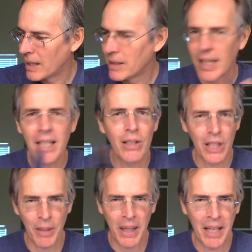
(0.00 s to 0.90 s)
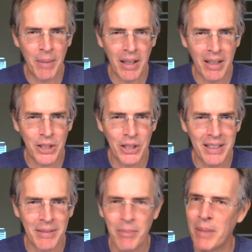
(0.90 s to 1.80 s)
Take a look at my eBay
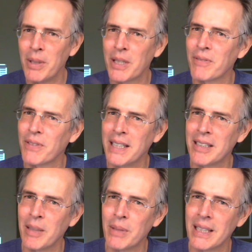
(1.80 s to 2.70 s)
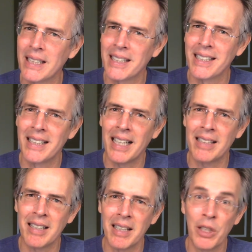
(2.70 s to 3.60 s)
auctions. Maybe you can find something
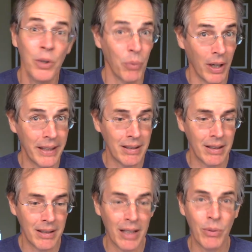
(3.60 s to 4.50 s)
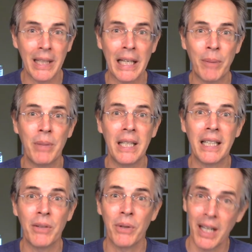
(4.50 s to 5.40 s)
that uh, you want that will help me
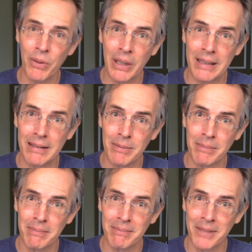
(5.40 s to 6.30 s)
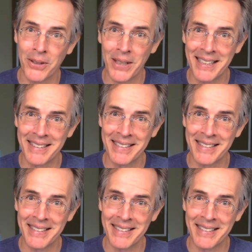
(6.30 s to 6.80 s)
get what I want. All right?